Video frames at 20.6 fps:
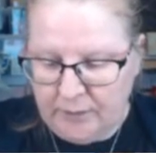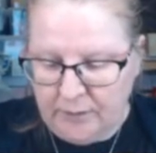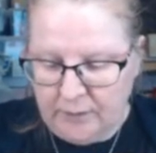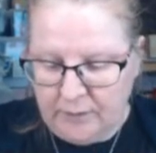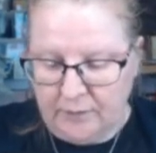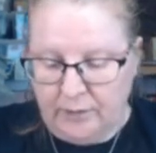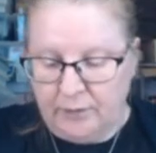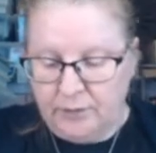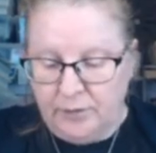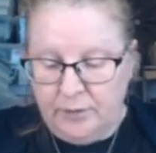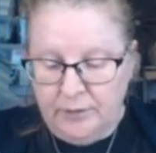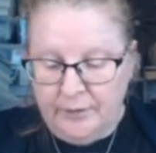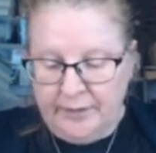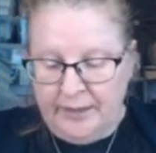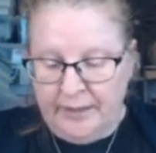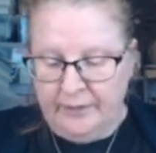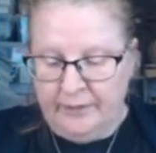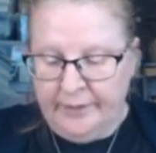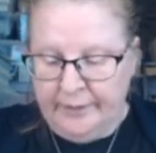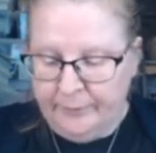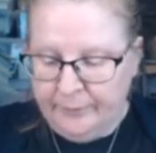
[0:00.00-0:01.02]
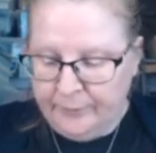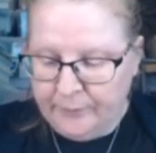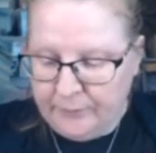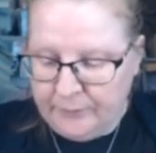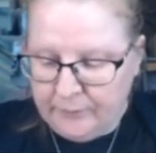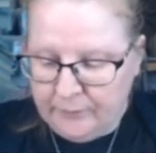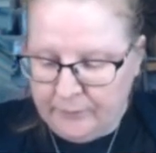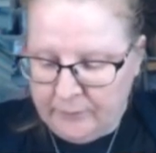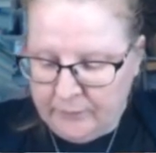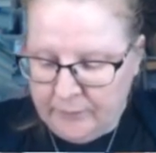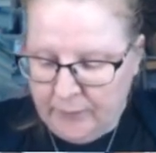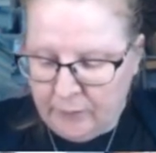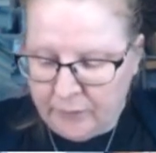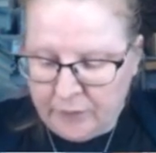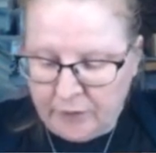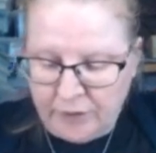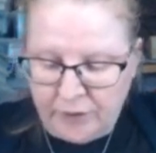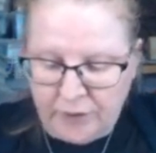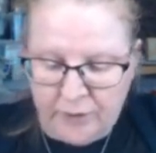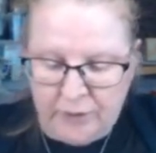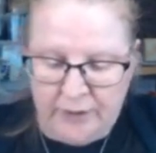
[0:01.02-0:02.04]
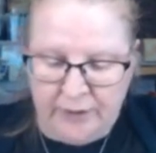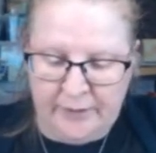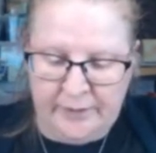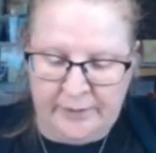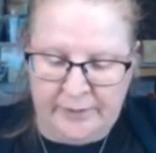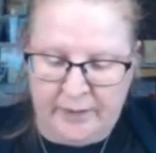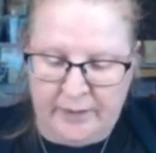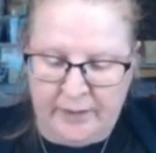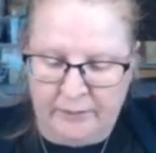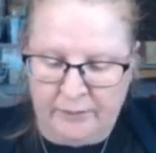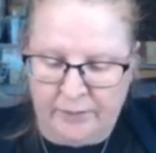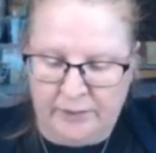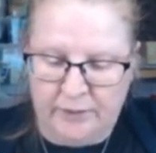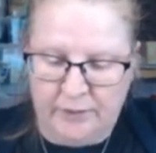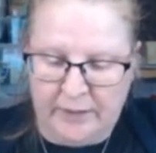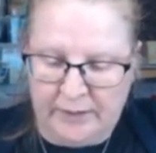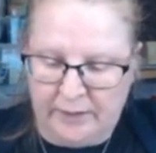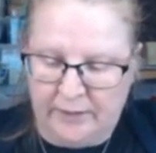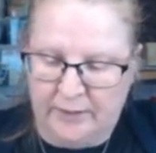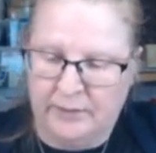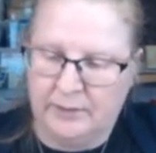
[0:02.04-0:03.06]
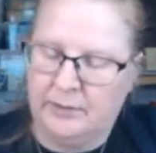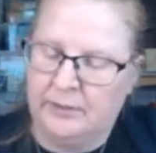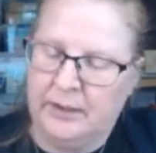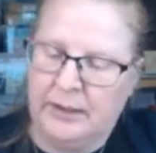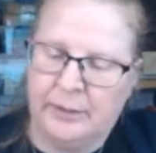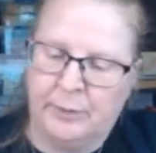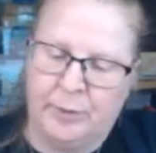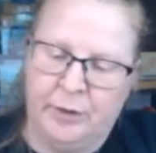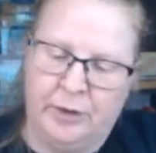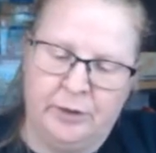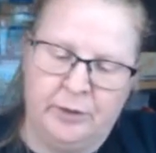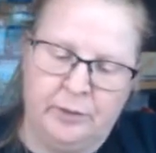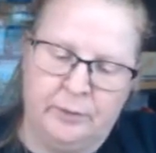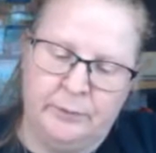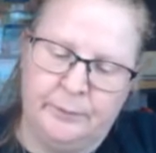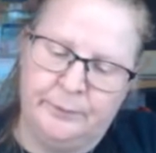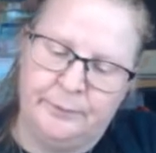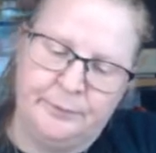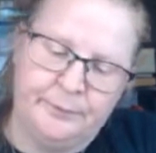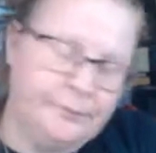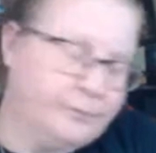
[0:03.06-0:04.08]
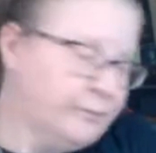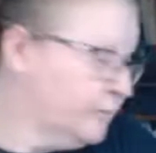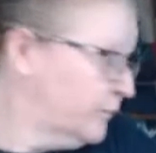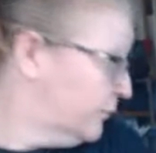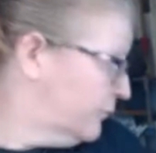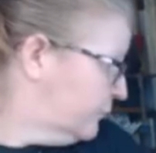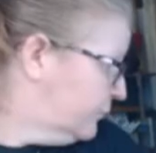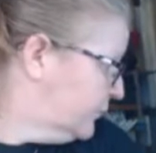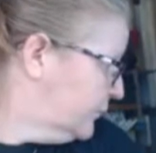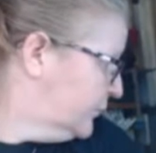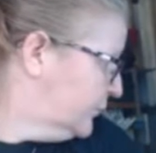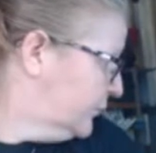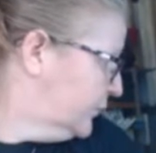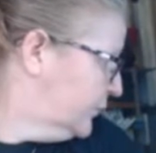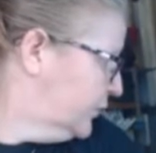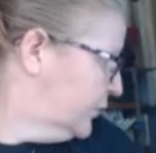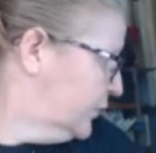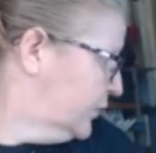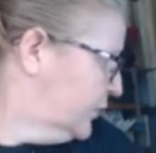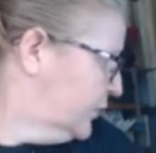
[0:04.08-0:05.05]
got too scary. Oh, I've got 2 colours left. That's pretty cool. 2